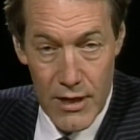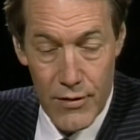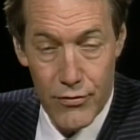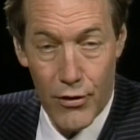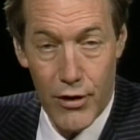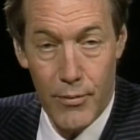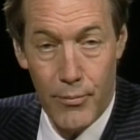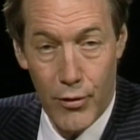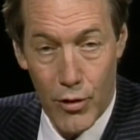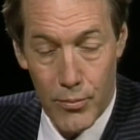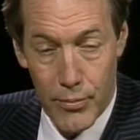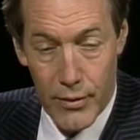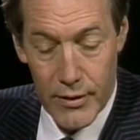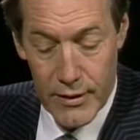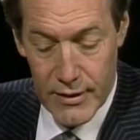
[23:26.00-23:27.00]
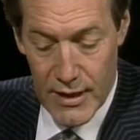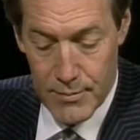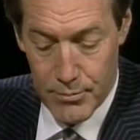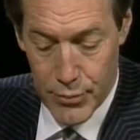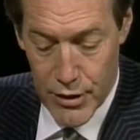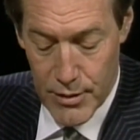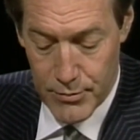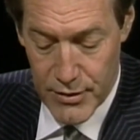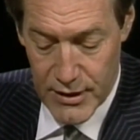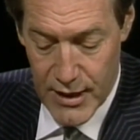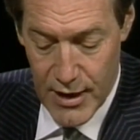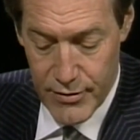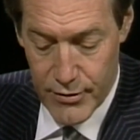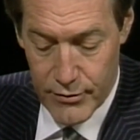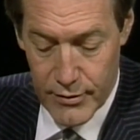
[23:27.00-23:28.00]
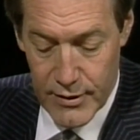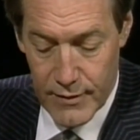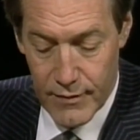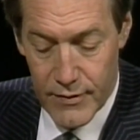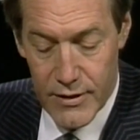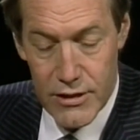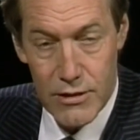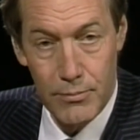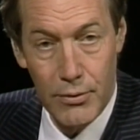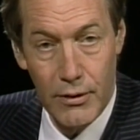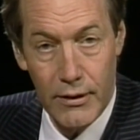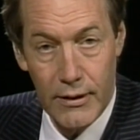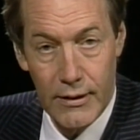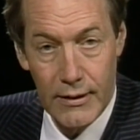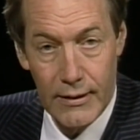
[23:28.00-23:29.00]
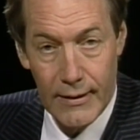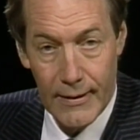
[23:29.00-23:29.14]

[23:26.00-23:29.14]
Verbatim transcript: he thought appropriate and put them together in this book.